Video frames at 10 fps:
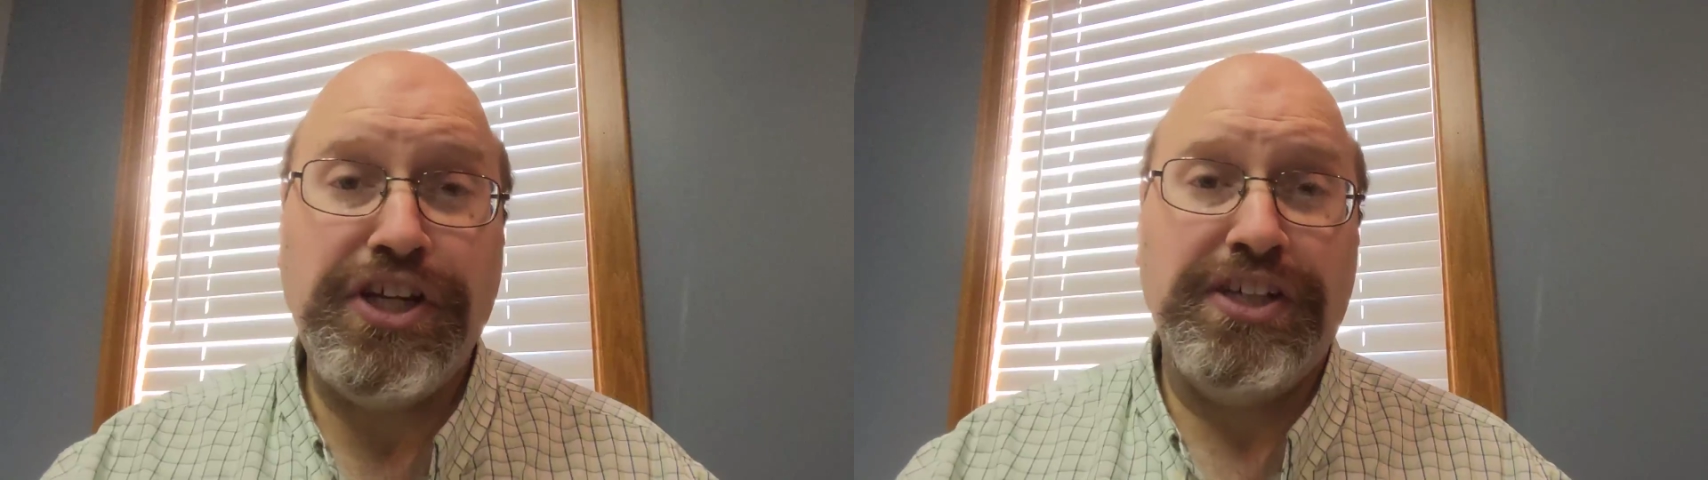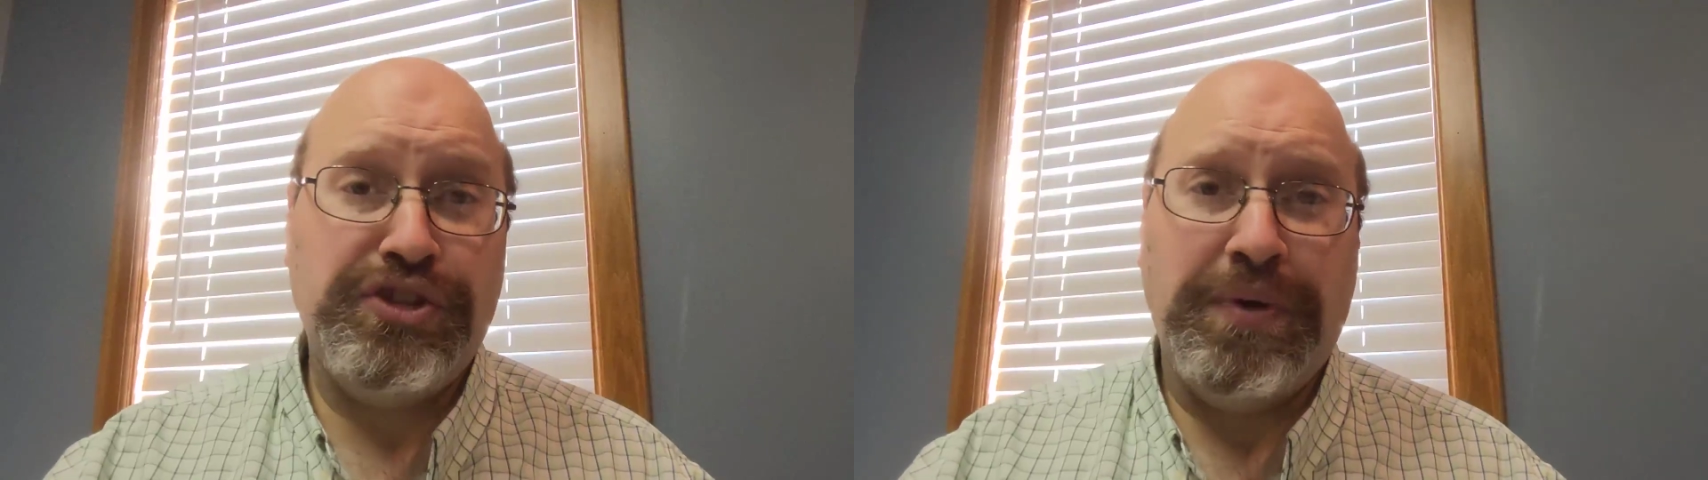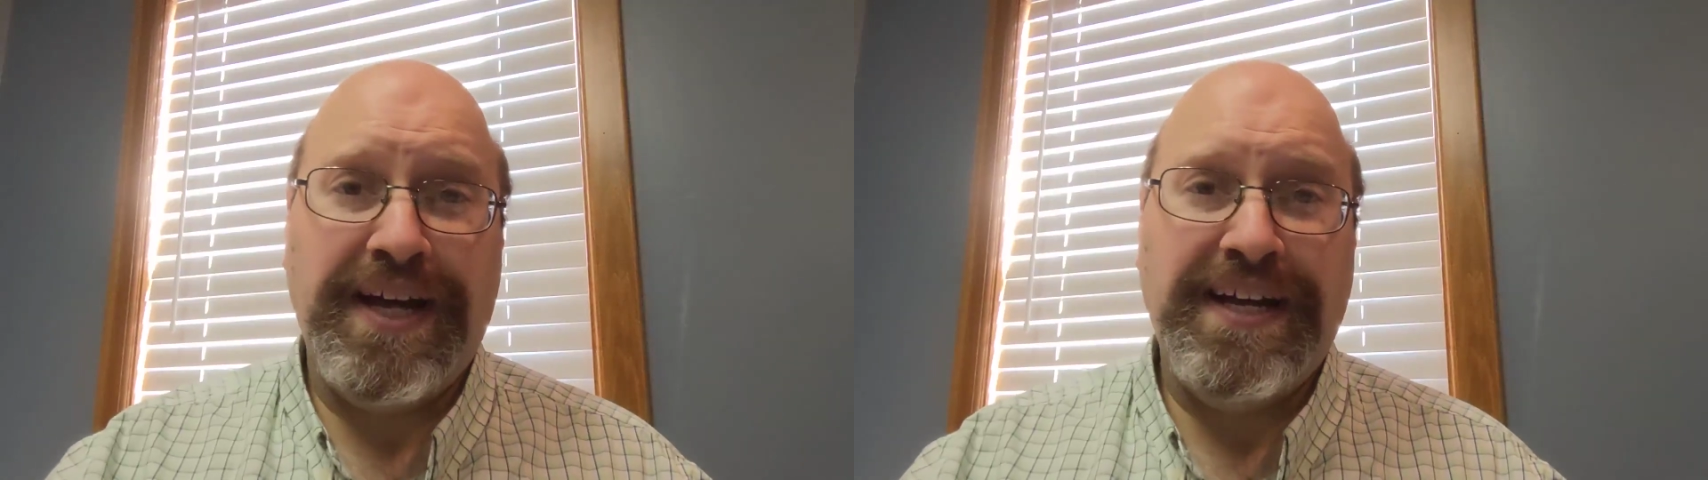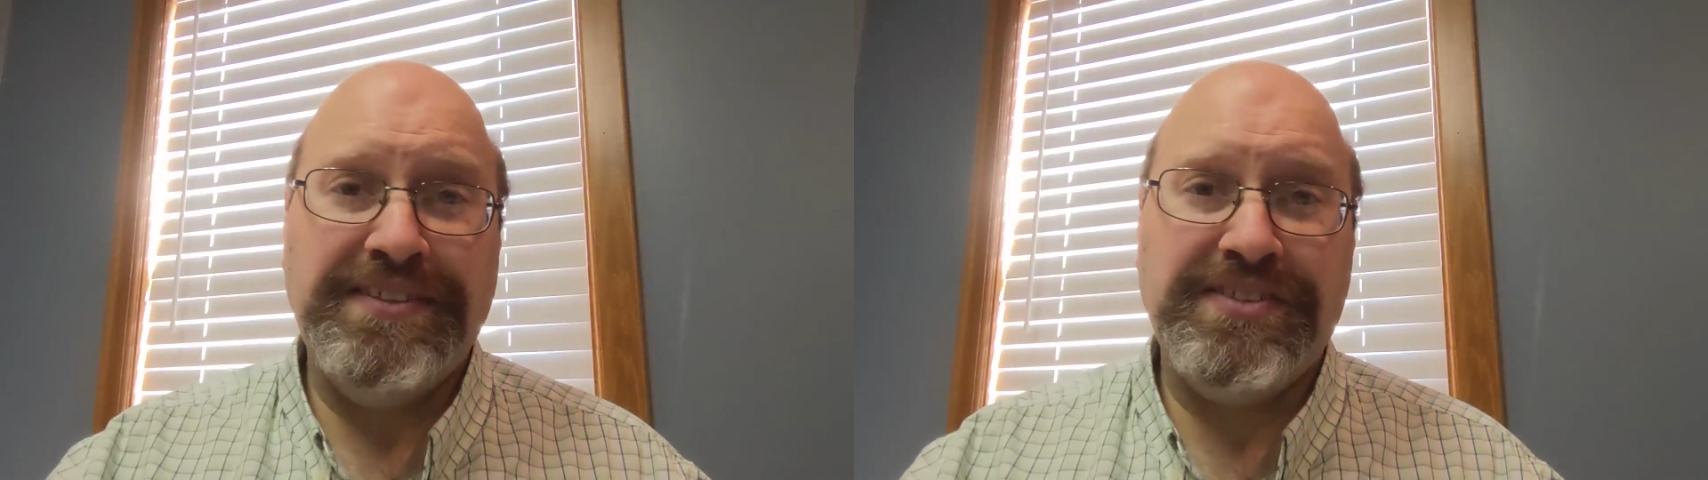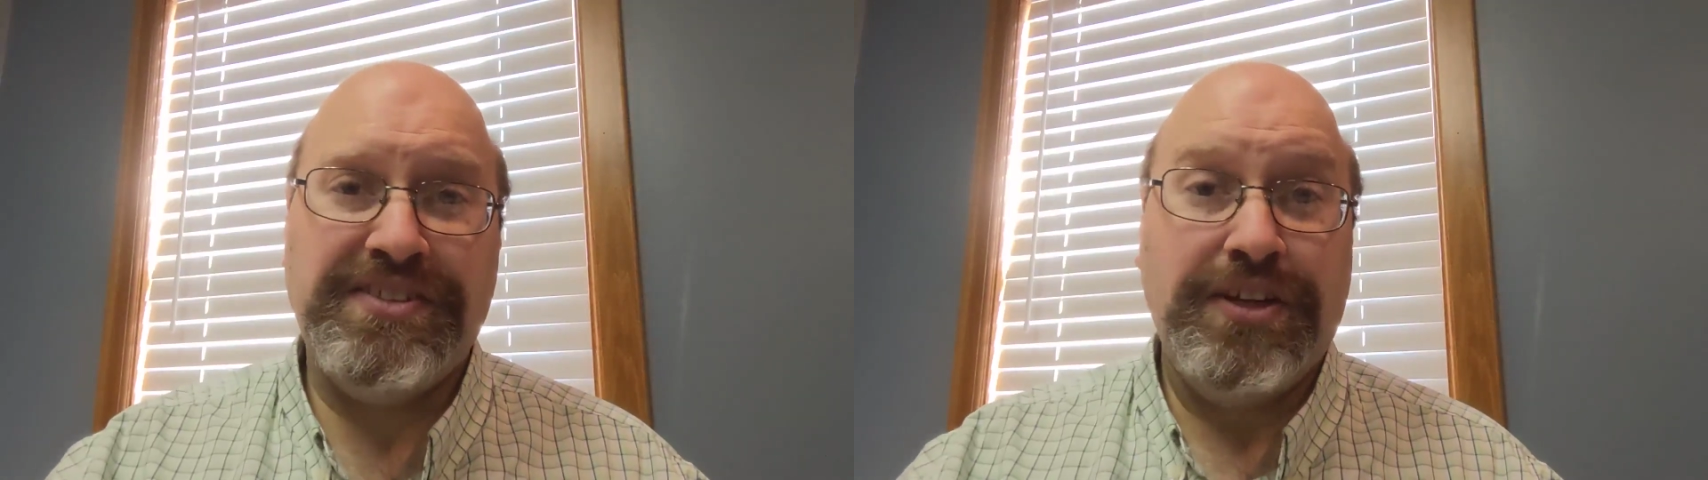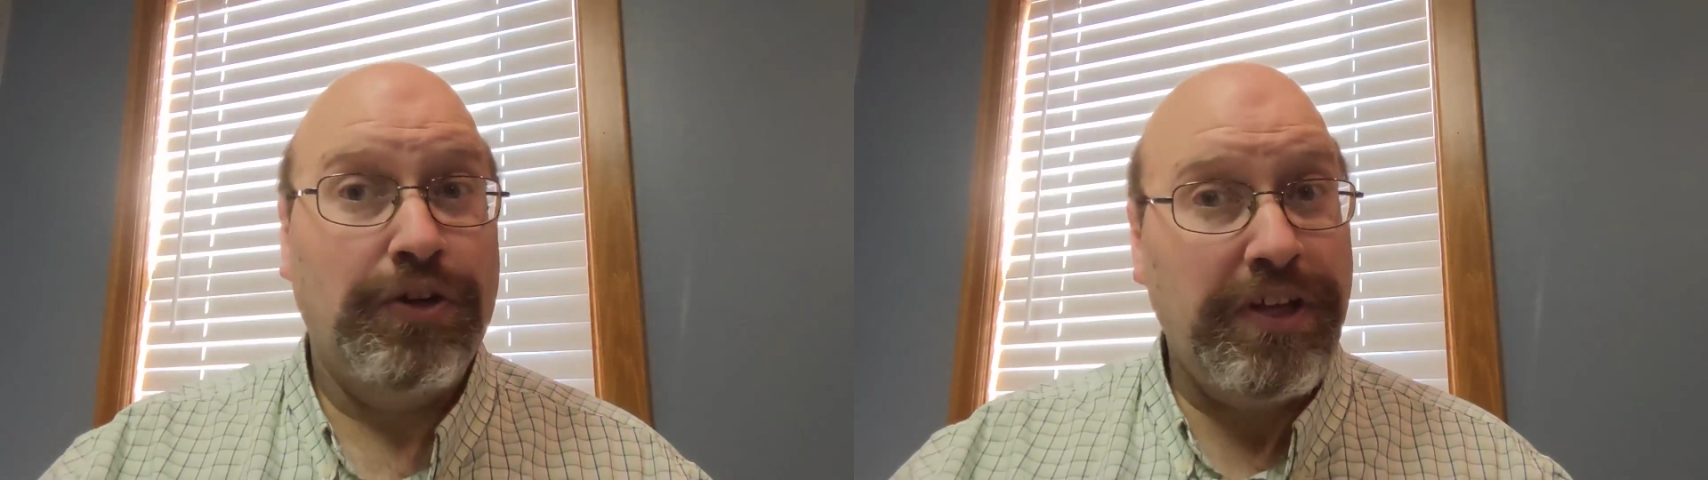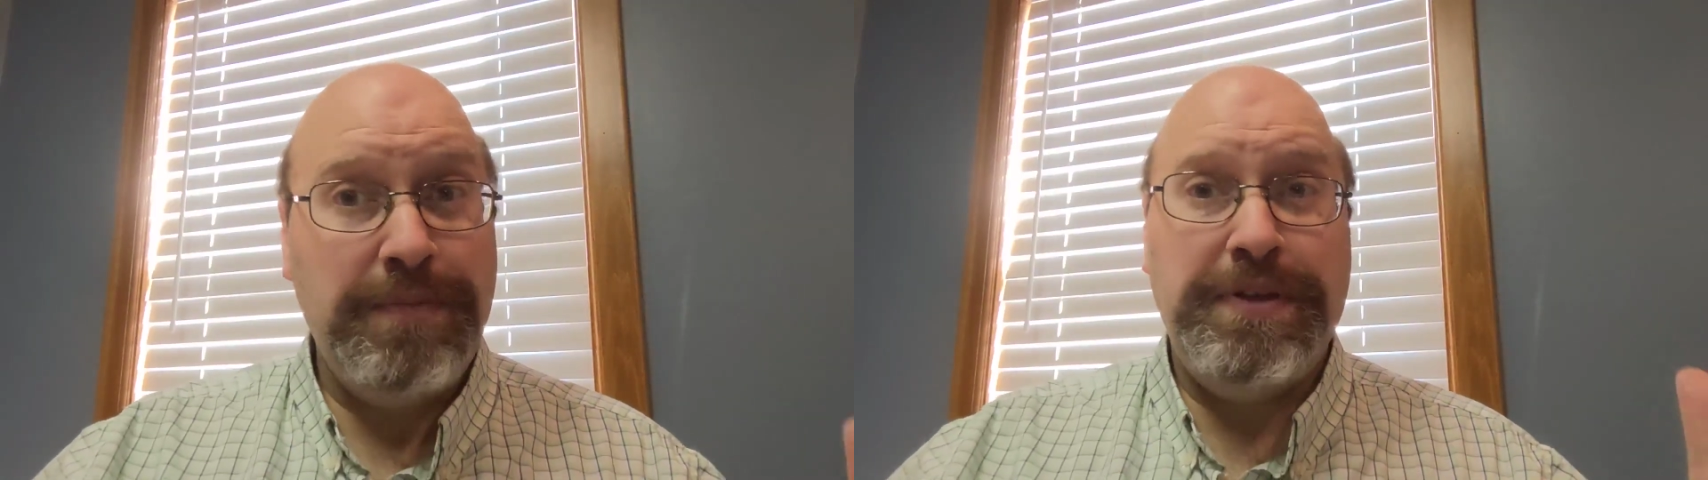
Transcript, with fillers: Joshua asks, Okay,